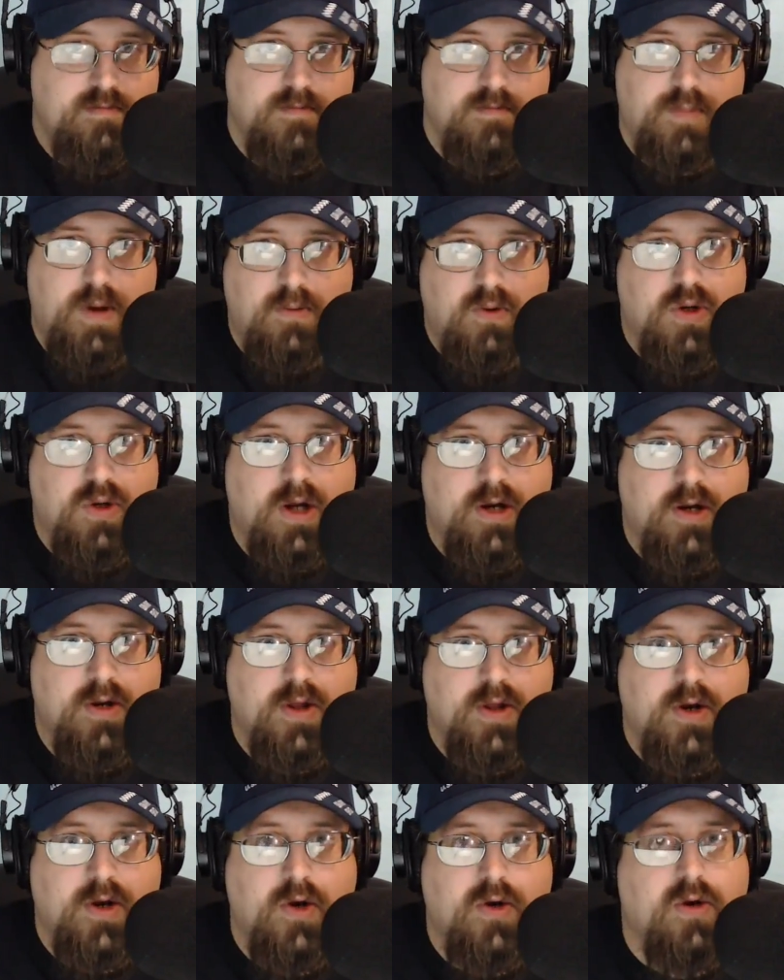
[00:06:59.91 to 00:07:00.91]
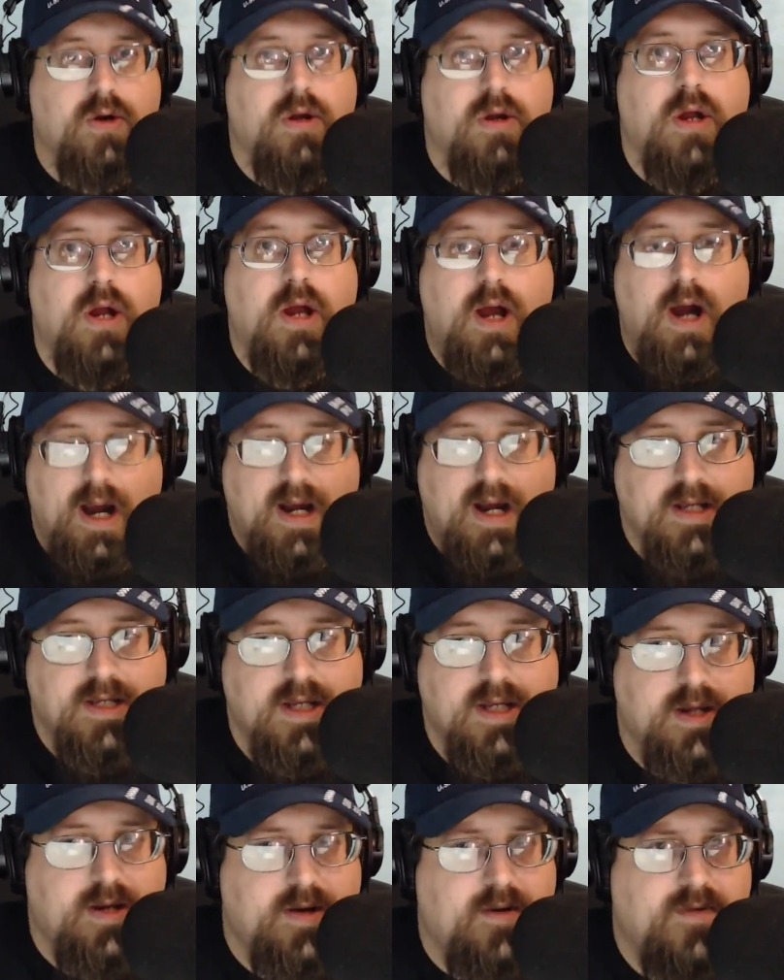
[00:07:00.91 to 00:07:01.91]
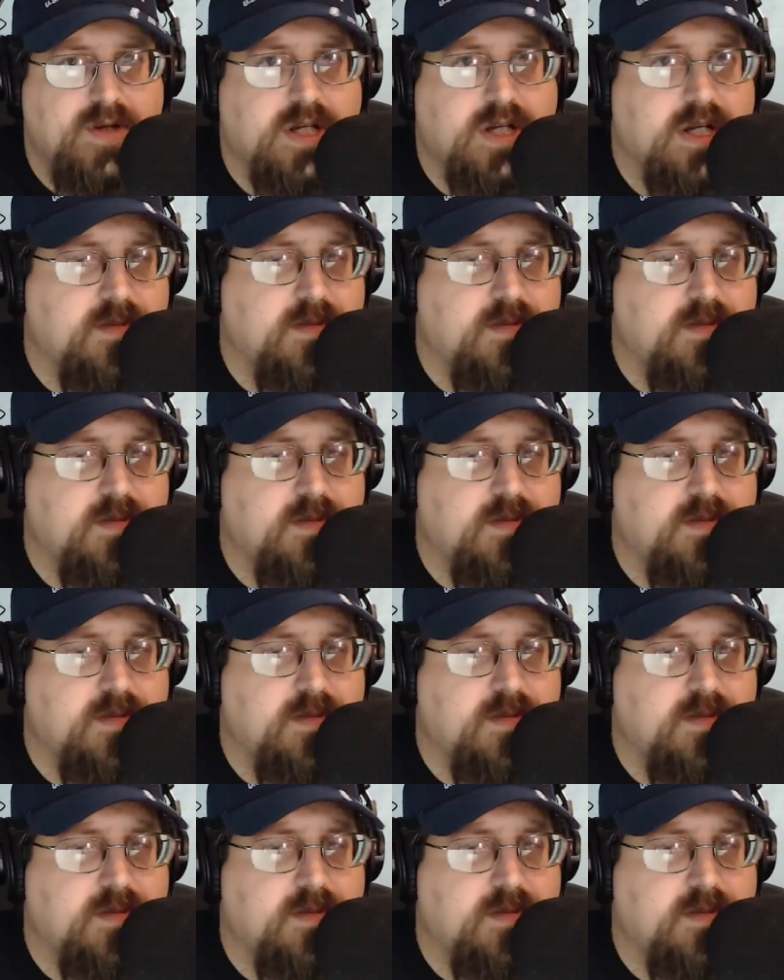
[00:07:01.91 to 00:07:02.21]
people younger than her. I can see the differences